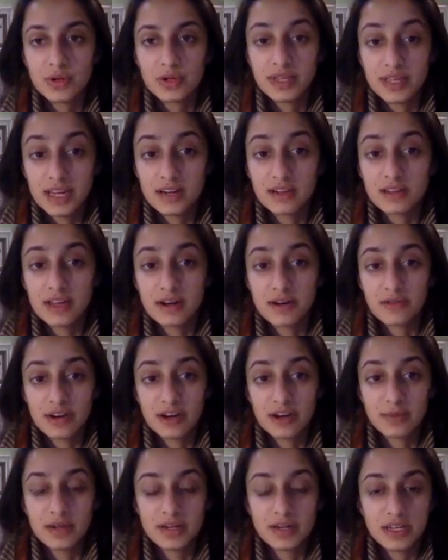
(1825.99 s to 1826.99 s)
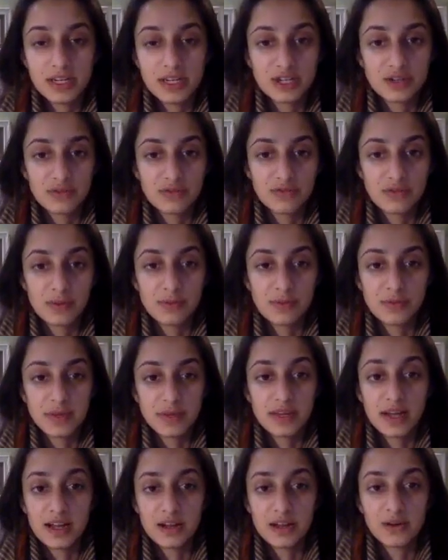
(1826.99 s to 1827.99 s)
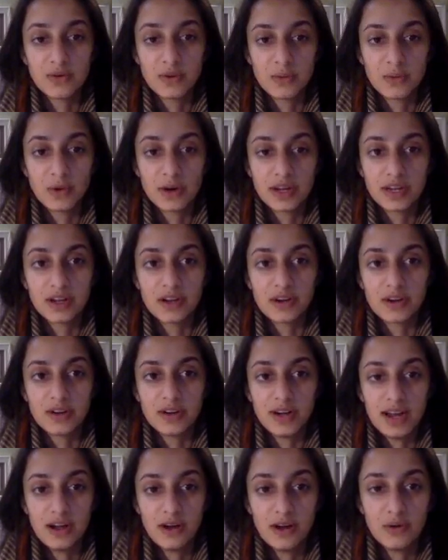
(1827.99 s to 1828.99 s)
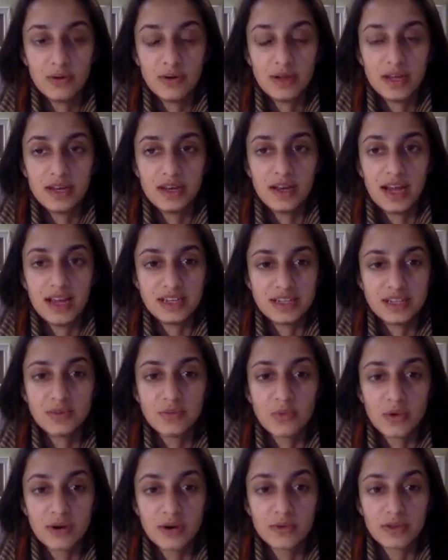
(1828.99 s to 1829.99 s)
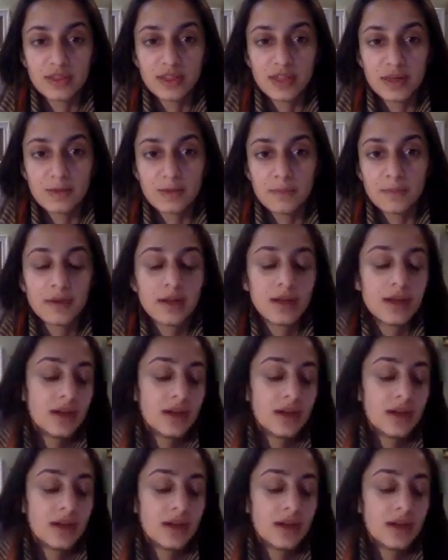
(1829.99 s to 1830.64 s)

get a letter of recommendation from the PI who I'm working under now. And I did work with him